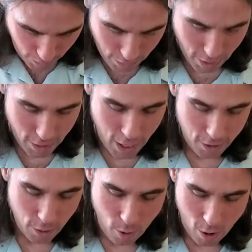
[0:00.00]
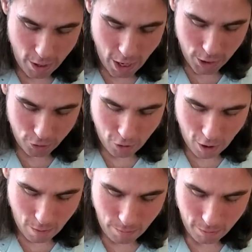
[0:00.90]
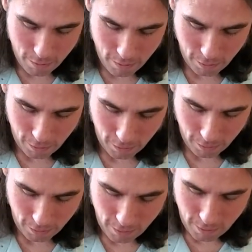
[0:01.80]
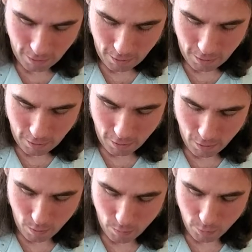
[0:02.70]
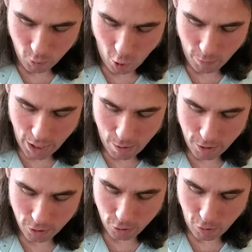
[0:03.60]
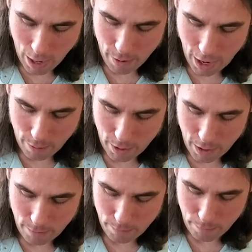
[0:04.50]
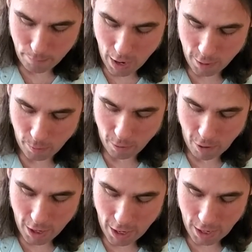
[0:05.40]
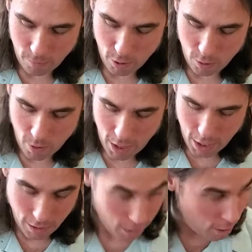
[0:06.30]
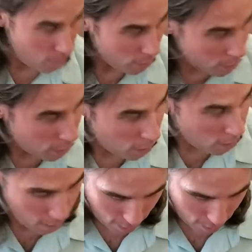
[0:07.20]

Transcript: then you get to the part you got to strum. So normally I would just grab it out of my mouth with the right hand real quick, and then go into the.